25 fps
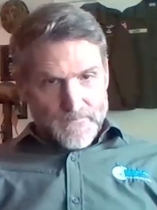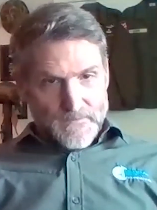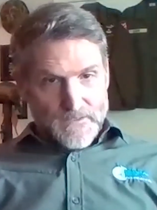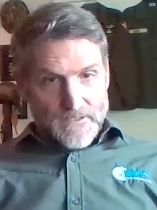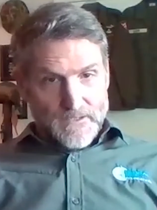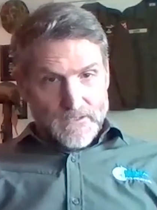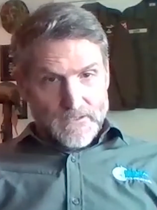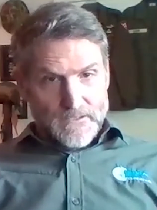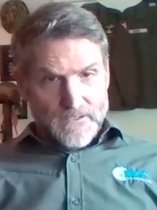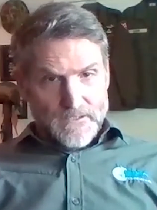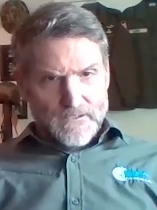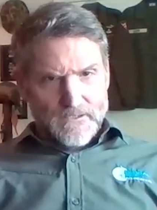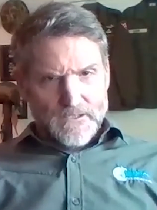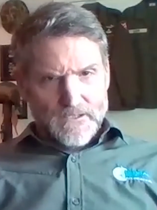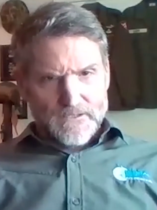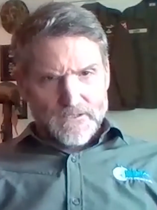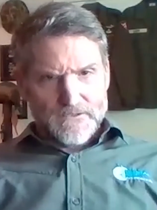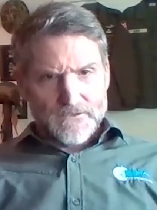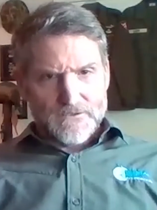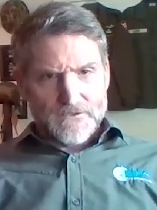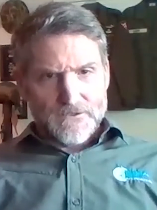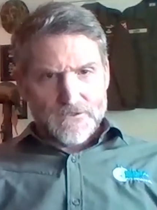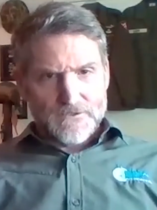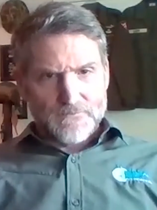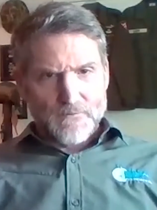And again, you got
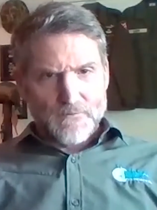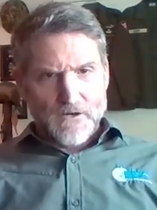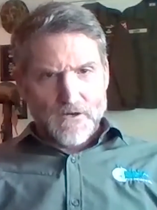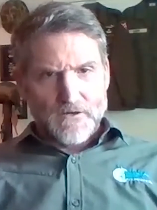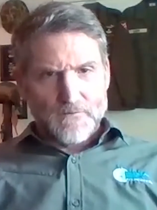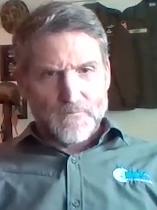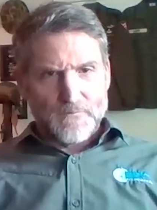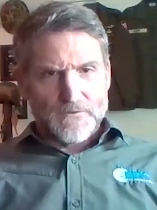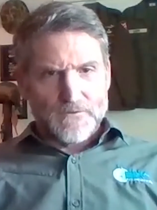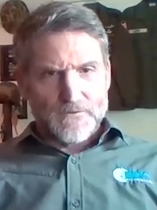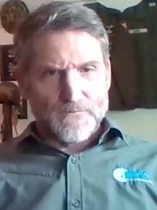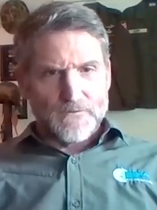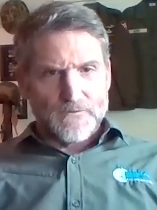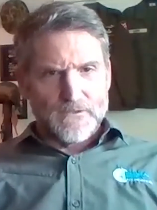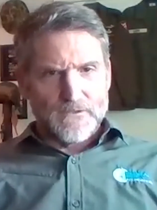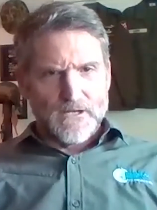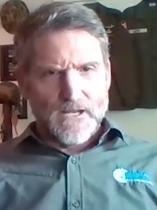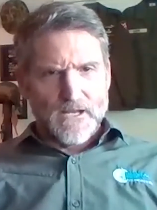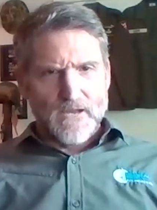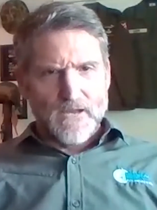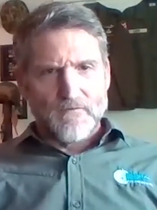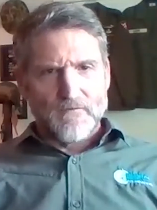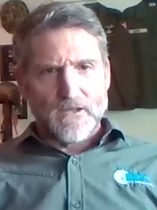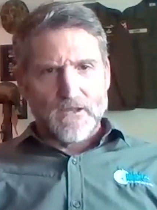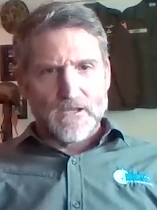this disparity between the
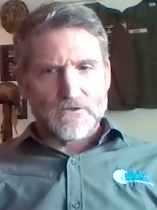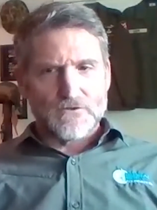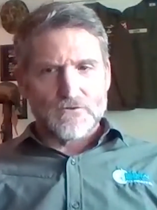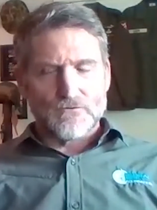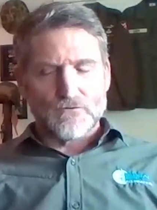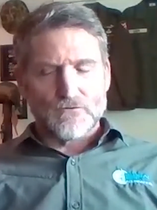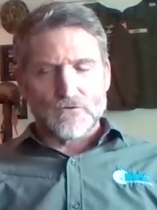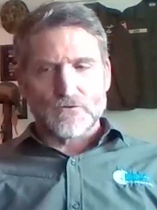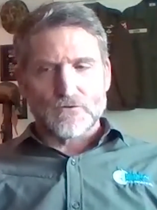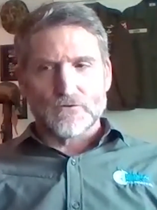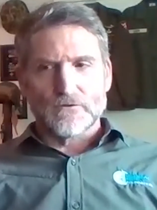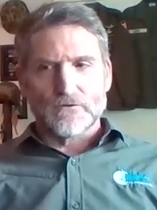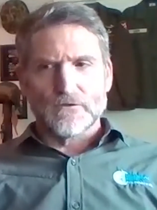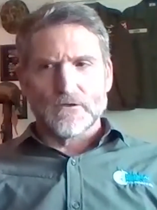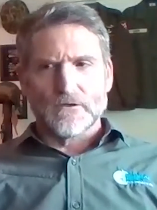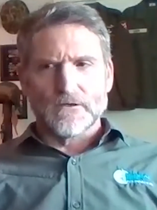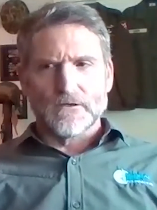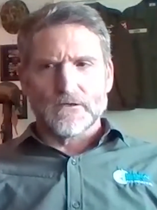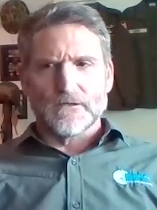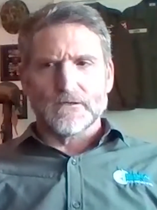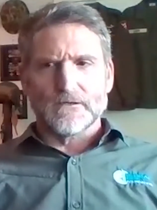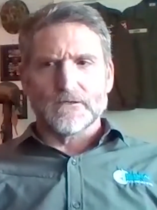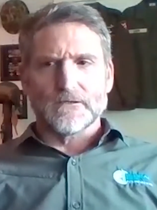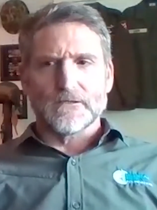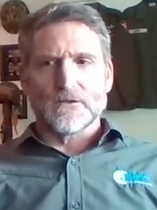navigational
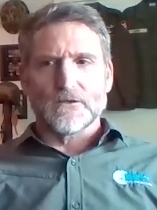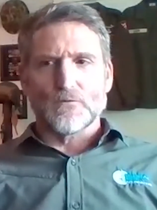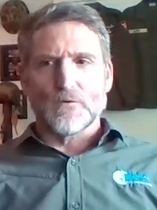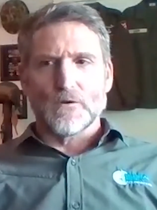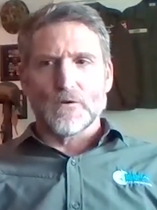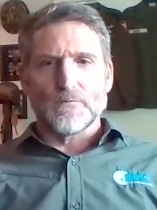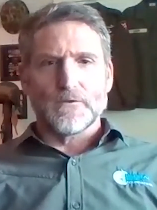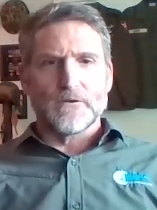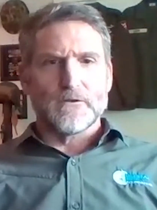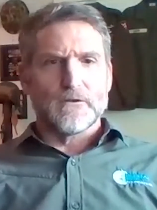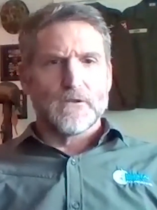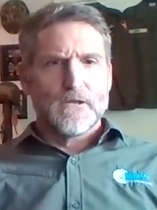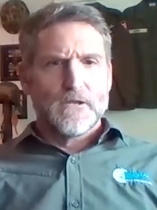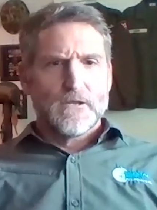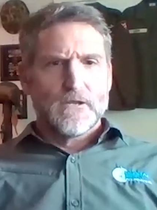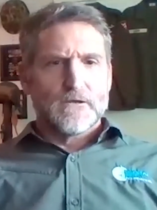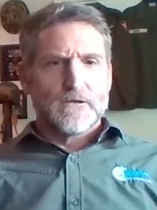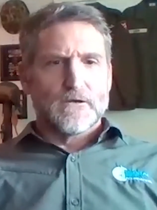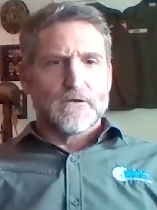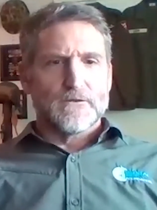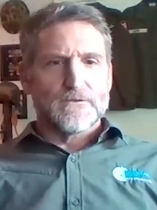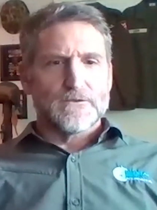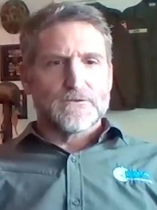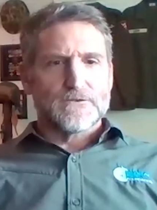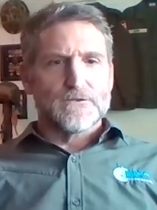uh, equipment
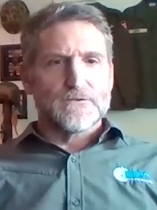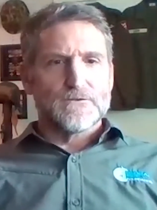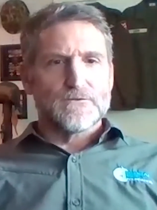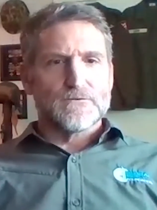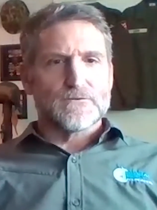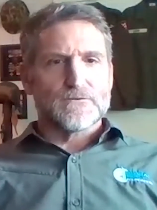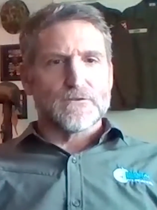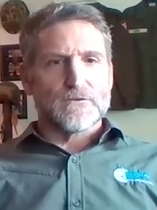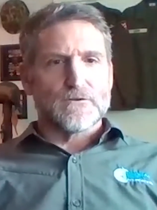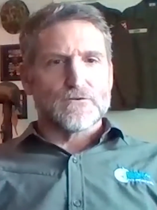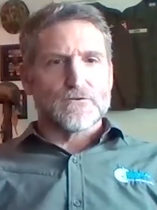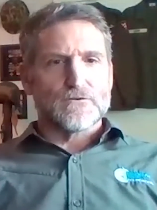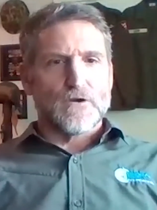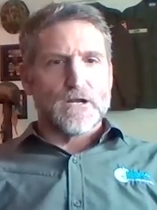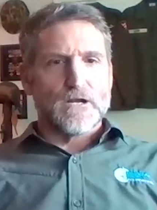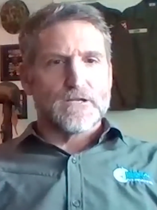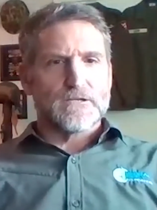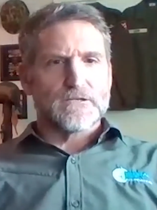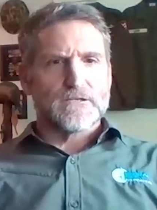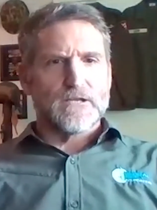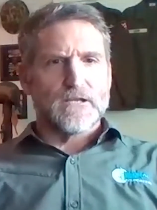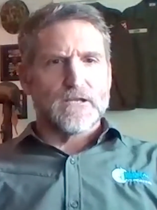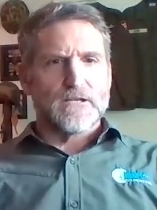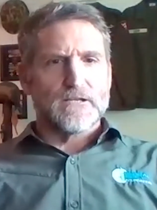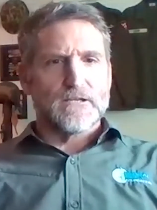on the two. So they're trying to
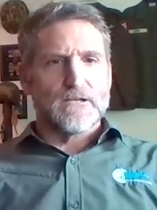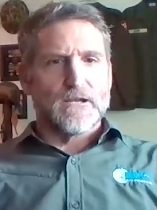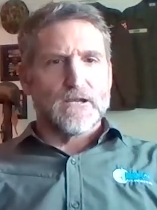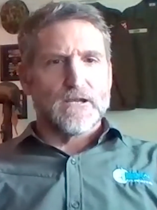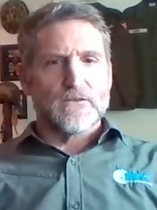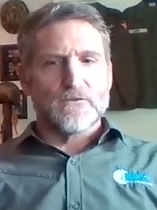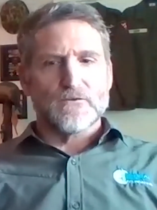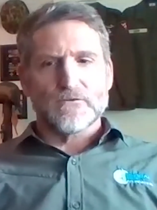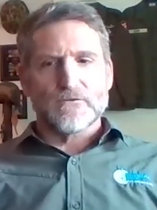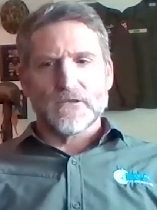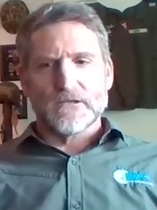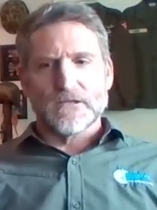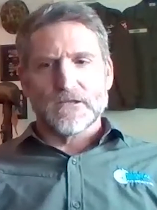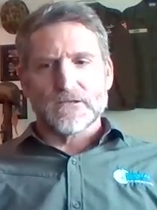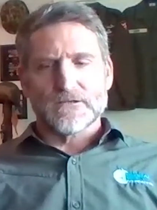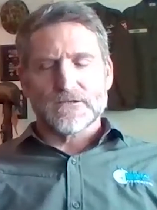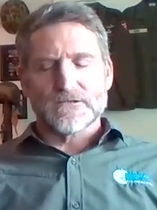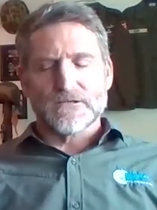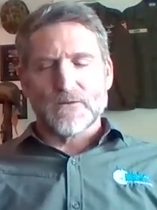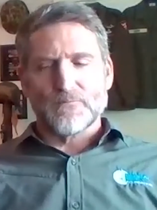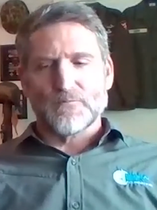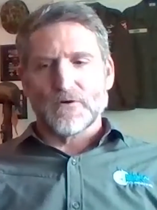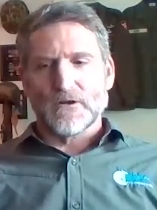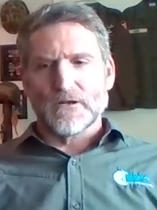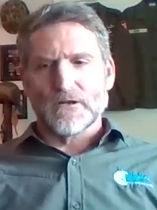stay together. They get
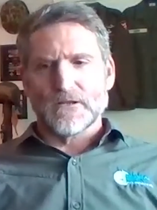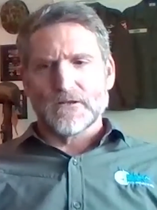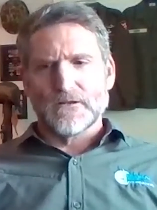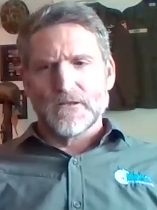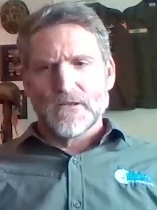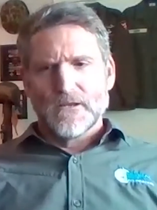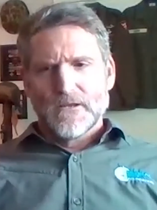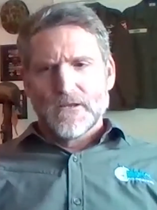separated.